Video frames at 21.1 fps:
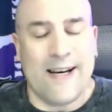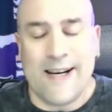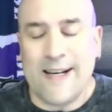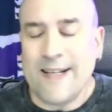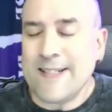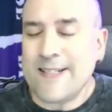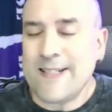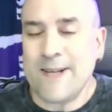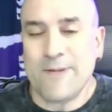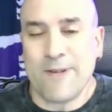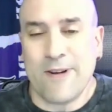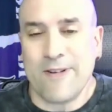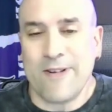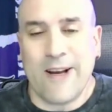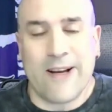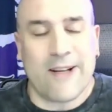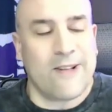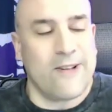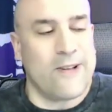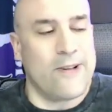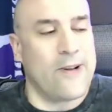Seems
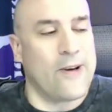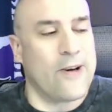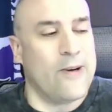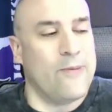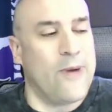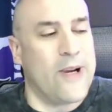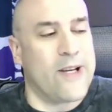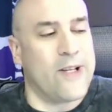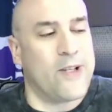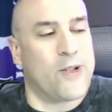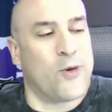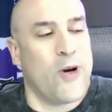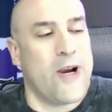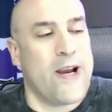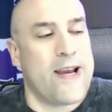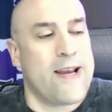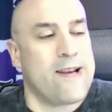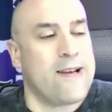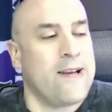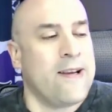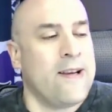unlikely they're going to make a
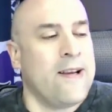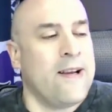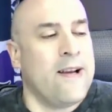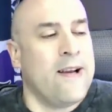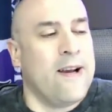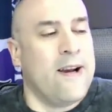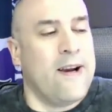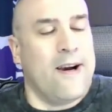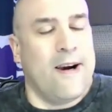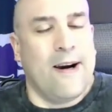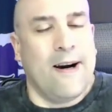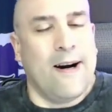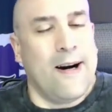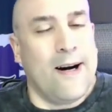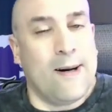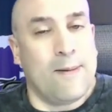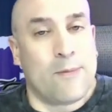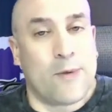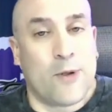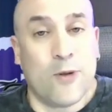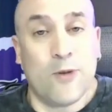trade.
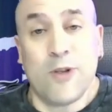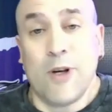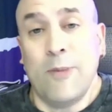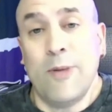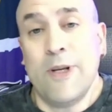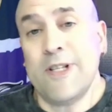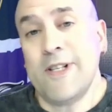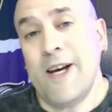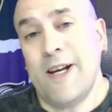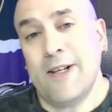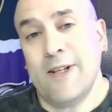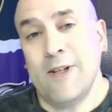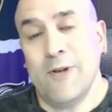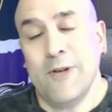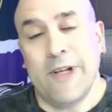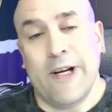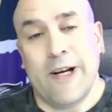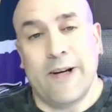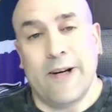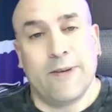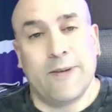So somebody's got to go
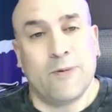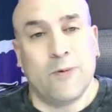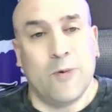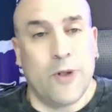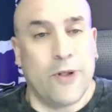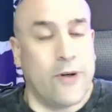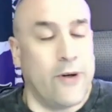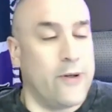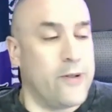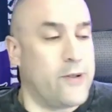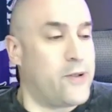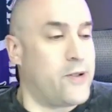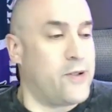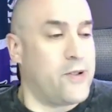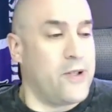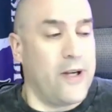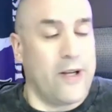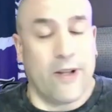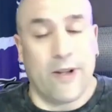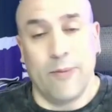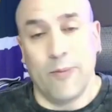there, whether it's
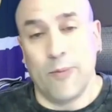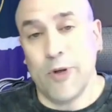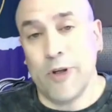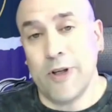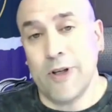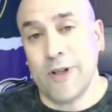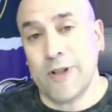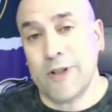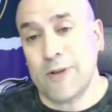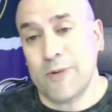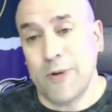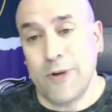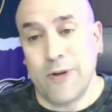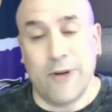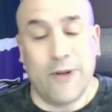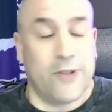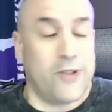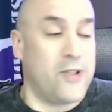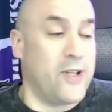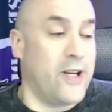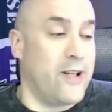Jonathan Brooks, whether
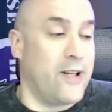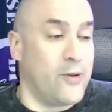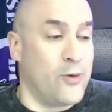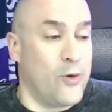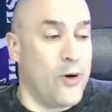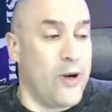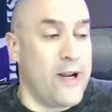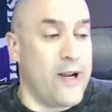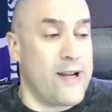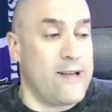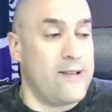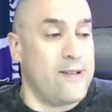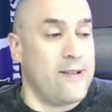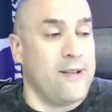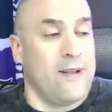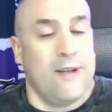it's Jalen Wright.